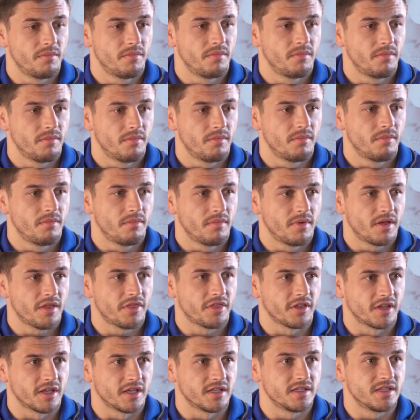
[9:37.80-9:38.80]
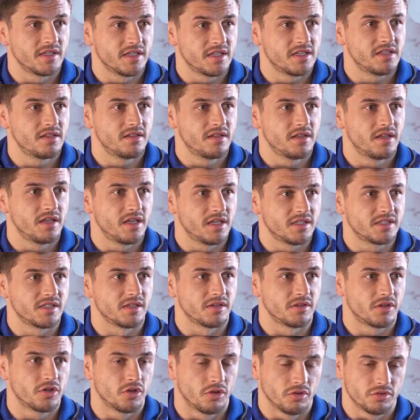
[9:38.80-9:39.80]
um, I think it, it's
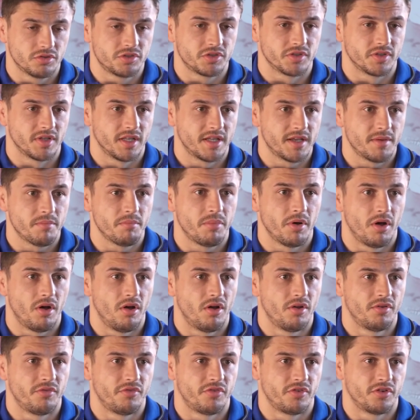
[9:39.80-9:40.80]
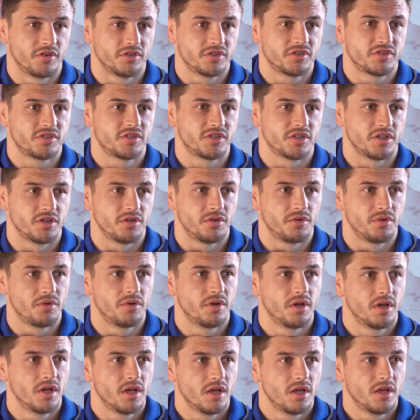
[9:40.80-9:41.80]
culturally important for us to
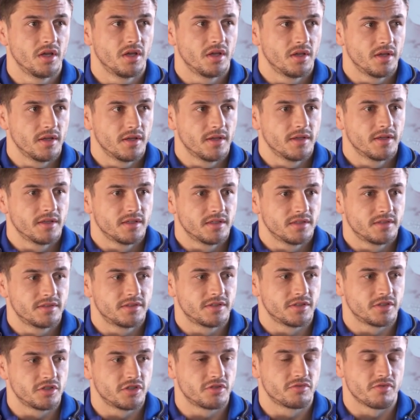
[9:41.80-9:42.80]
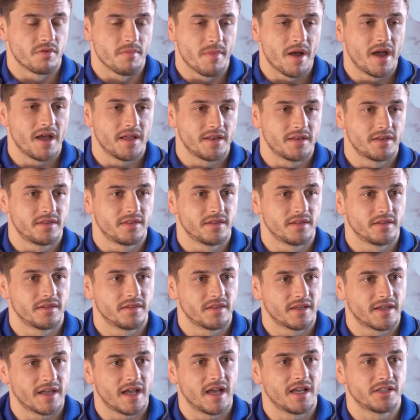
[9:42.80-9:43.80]
to just remind the,
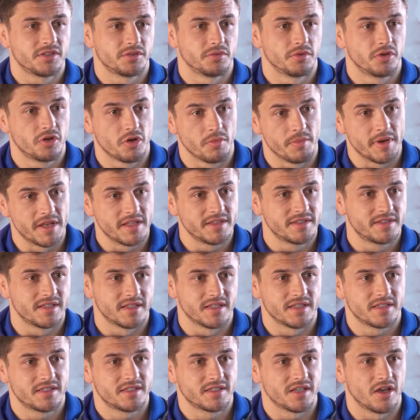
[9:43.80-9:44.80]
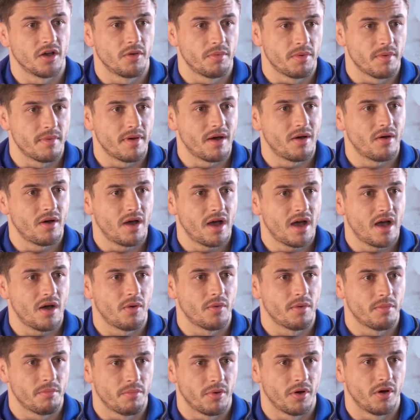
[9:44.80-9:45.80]
the guys who are coming into this setup about
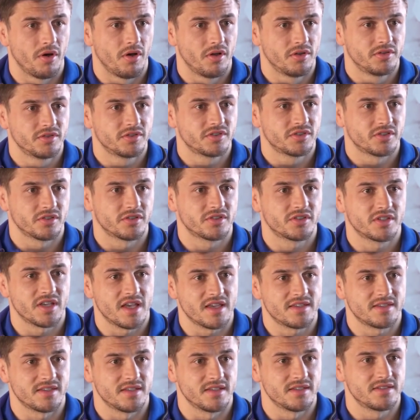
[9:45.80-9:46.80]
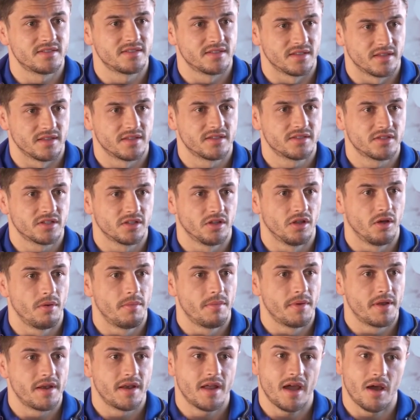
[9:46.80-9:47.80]
how important success is to this
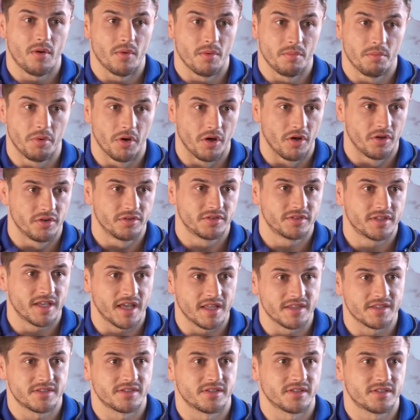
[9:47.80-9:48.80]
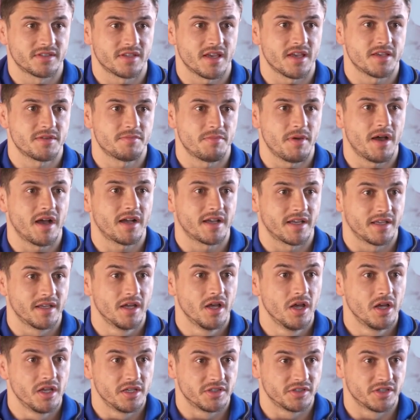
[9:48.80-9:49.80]
club and how important getting success back
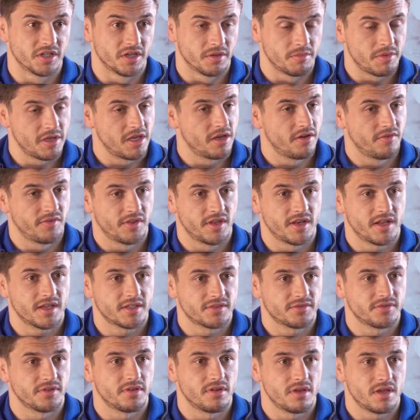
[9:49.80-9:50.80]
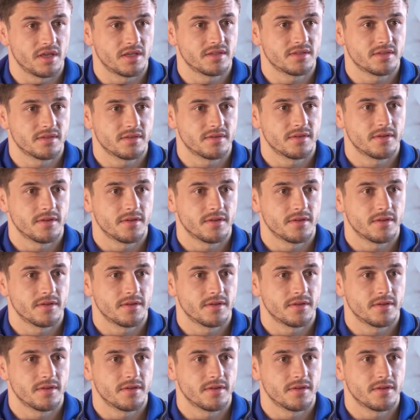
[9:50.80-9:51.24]
is going to be over the next few years.